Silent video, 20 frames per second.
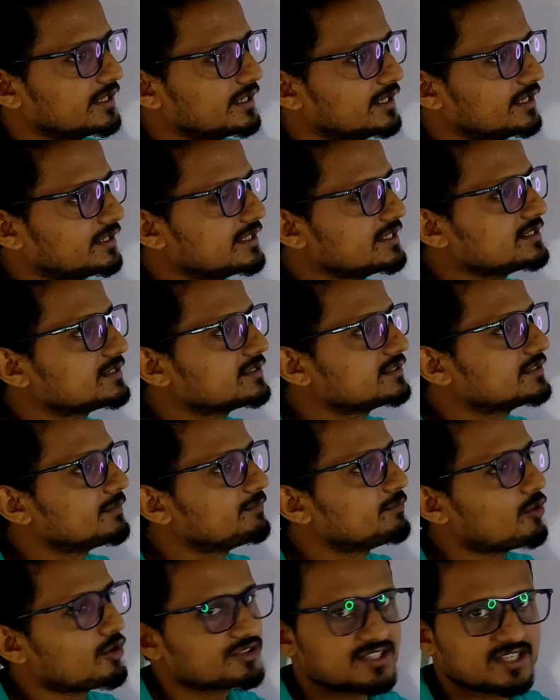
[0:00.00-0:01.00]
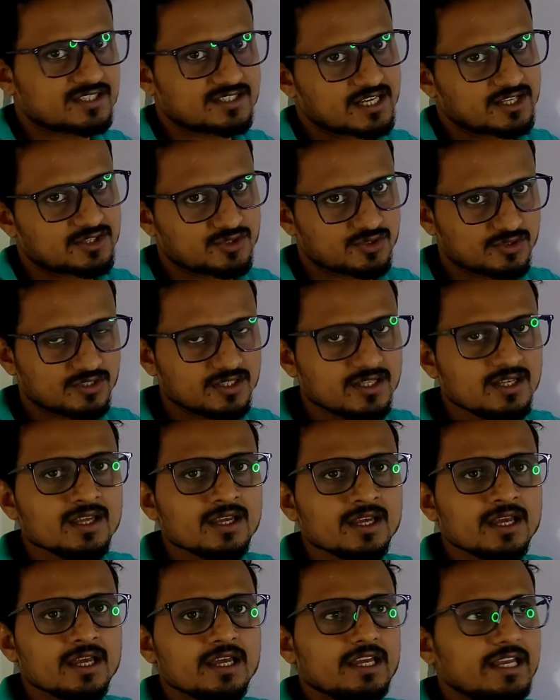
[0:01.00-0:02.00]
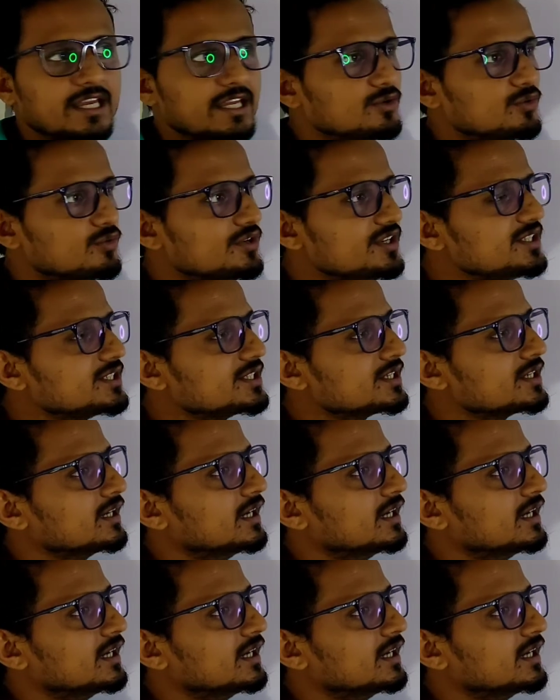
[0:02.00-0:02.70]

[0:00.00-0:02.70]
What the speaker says: it is the process actually in which